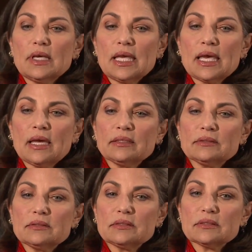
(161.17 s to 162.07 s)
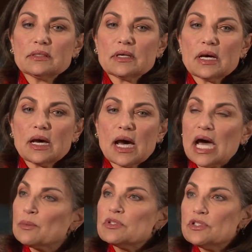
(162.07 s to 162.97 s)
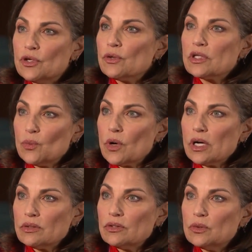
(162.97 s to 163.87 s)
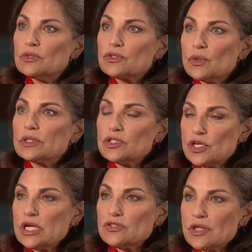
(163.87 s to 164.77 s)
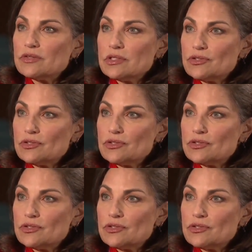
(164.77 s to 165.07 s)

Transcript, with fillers: And I was the only one who was going to change that